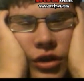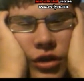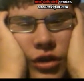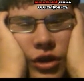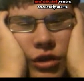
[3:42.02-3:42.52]

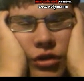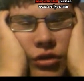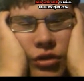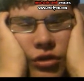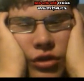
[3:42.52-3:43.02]
sit
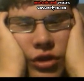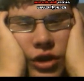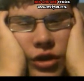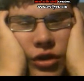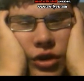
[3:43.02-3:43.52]
through and
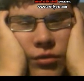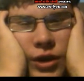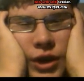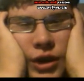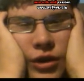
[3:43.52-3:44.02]
tolerate
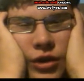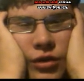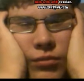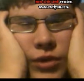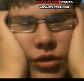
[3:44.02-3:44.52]
my
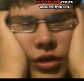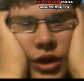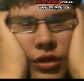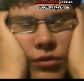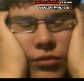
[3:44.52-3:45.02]

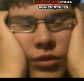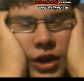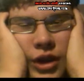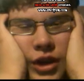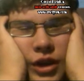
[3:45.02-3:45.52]
moaning,
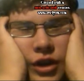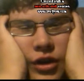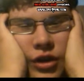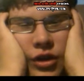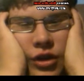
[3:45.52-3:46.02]
whining
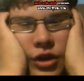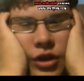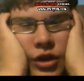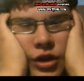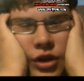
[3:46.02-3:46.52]

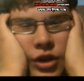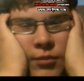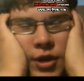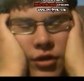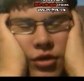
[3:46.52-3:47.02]

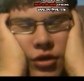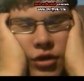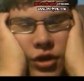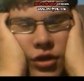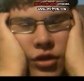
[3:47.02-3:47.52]

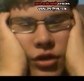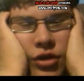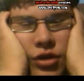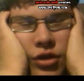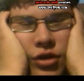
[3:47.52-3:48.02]

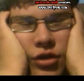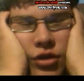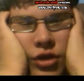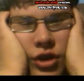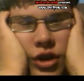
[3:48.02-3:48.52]
motionless
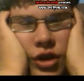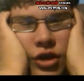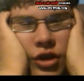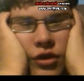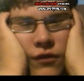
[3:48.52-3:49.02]

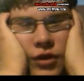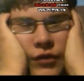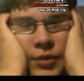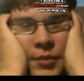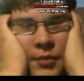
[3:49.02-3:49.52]
talk for a
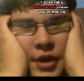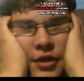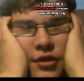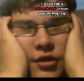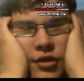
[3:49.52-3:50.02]
few more
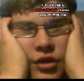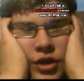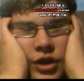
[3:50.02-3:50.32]
minutes.